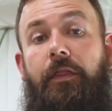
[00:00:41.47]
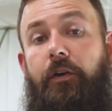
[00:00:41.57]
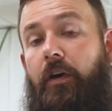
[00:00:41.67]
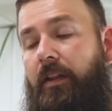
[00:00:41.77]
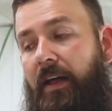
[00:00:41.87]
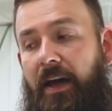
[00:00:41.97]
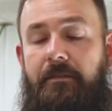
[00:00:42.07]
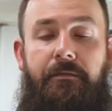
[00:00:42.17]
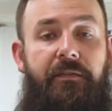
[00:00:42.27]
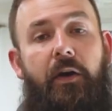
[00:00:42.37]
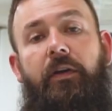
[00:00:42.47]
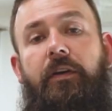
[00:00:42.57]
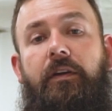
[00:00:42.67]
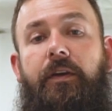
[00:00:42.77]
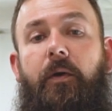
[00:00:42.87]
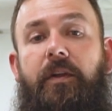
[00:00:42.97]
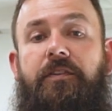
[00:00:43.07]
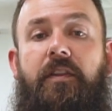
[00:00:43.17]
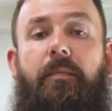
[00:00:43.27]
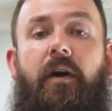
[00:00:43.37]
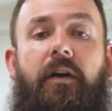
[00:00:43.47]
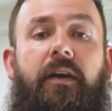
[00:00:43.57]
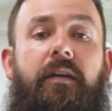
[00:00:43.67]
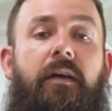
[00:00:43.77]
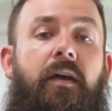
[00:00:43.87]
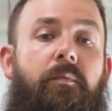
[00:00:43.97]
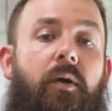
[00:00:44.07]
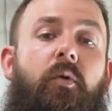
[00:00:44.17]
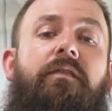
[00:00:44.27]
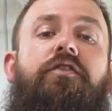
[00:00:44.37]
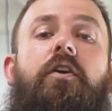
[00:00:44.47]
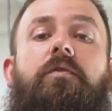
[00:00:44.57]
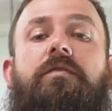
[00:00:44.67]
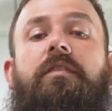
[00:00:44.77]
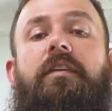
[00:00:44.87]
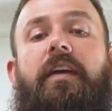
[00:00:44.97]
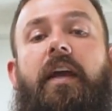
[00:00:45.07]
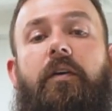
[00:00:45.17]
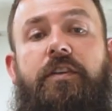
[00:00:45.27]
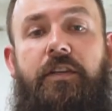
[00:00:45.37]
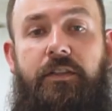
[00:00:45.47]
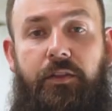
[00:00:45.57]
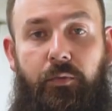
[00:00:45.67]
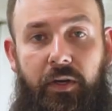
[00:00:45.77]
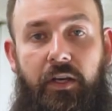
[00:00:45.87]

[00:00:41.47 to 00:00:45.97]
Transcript: There are a lot of very good coatings on the market, but we've chosen to carry just three